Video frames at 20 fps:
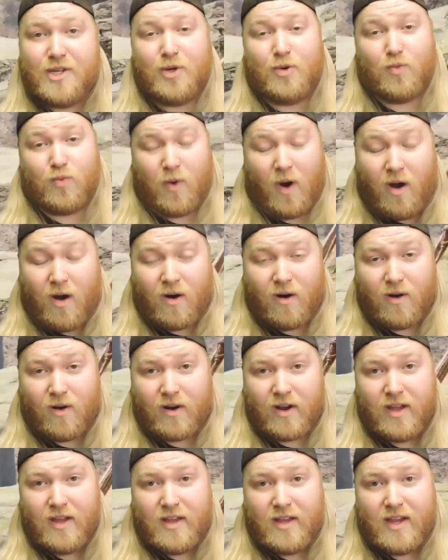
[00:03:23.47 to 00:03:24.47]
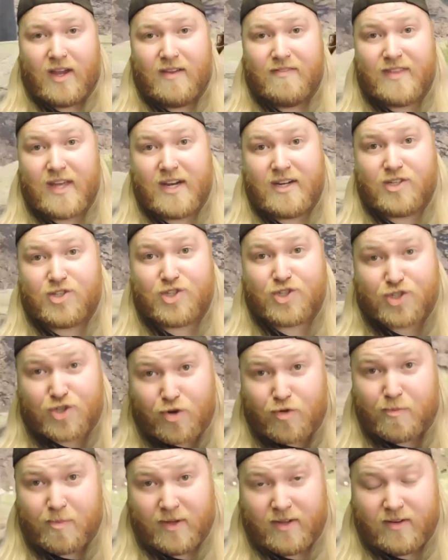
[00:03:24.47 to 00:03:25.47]
you're wrong, and that is
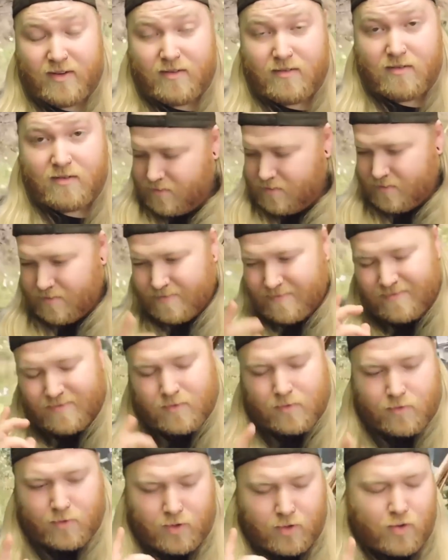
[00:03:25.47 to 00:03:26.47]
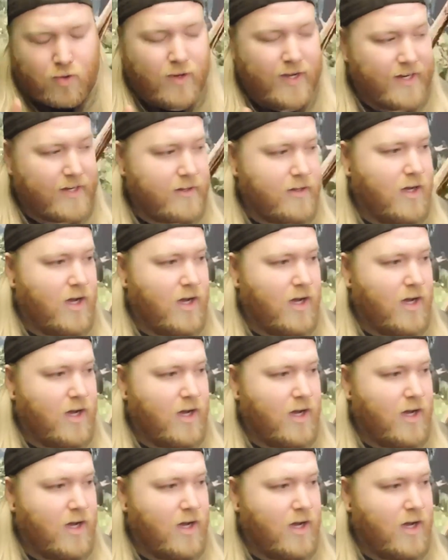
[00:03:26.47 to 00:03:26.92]
stupid. Real quick,